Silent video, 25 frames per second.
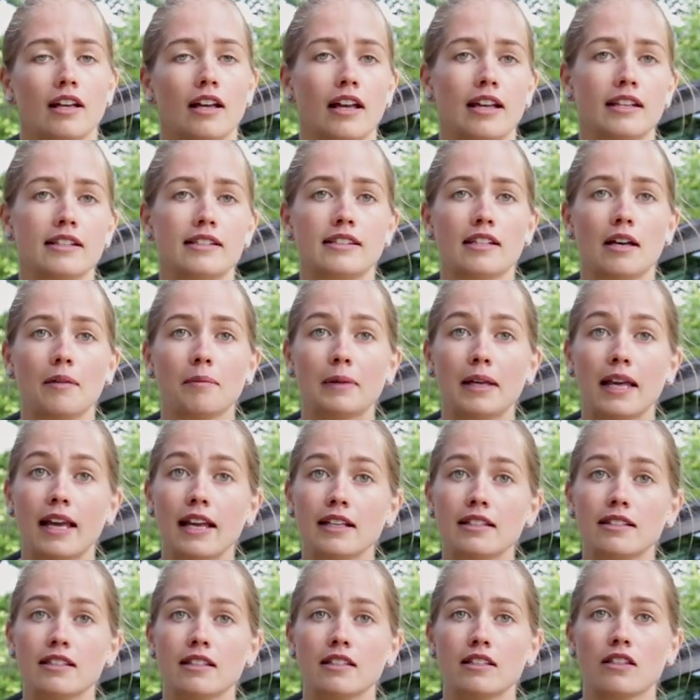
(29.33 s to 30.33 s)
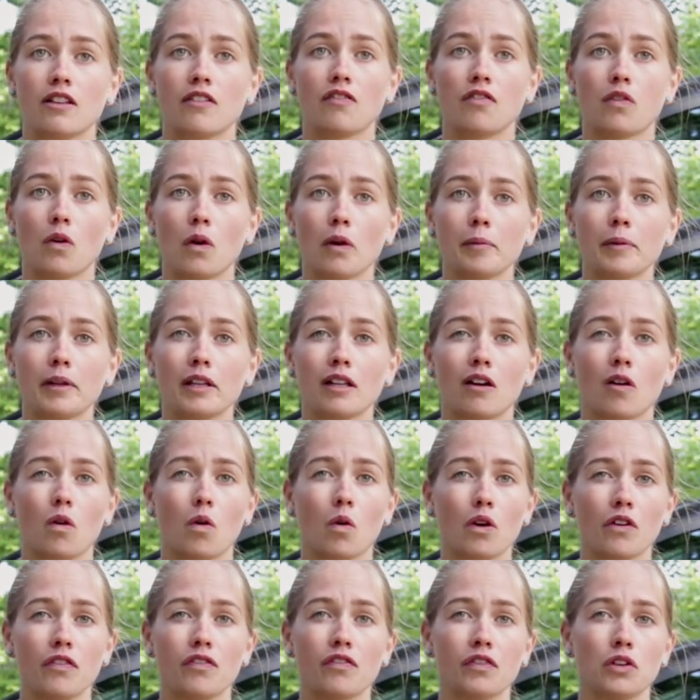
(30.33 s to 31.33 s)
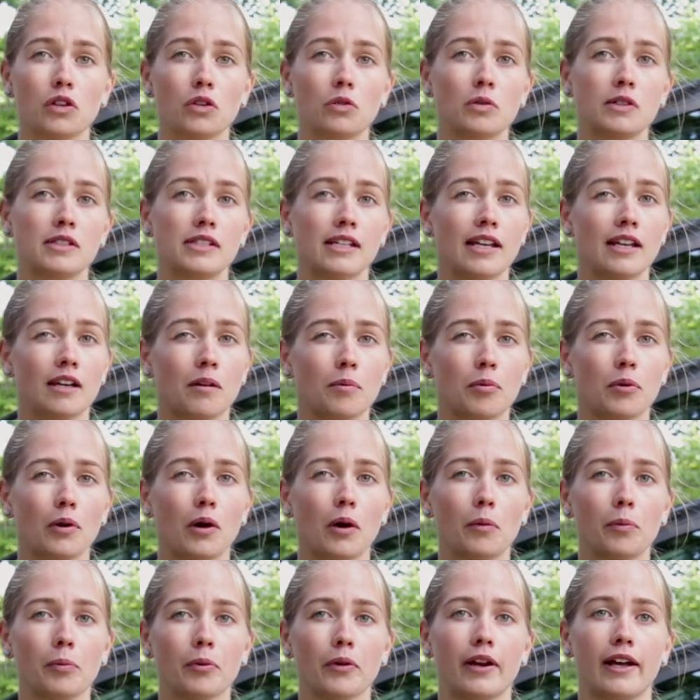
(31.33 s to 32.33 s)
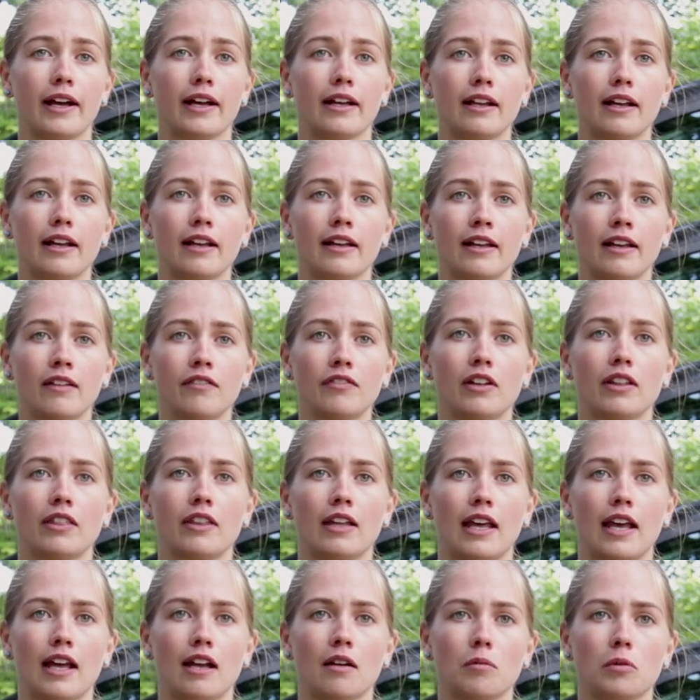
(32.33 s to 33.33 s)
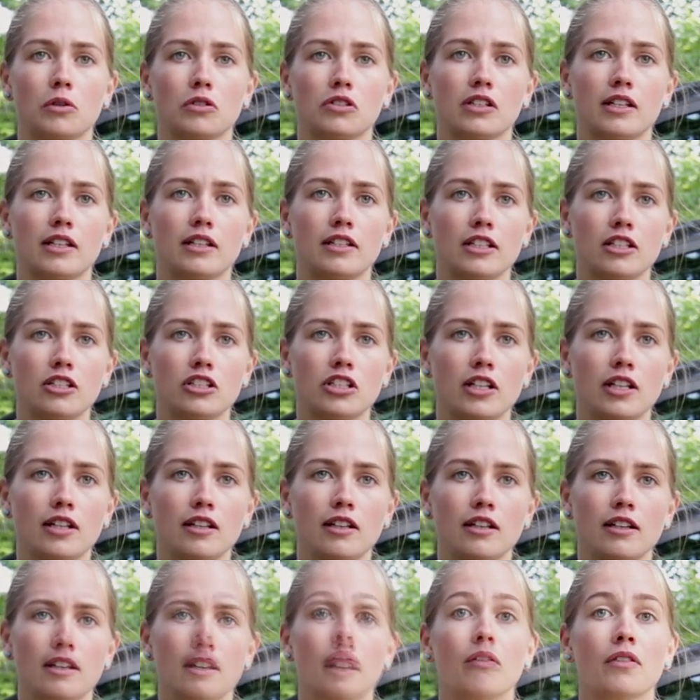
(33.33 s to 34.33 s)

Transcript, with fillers: in some cases, the formula or food was inappropriate given the animal's condition.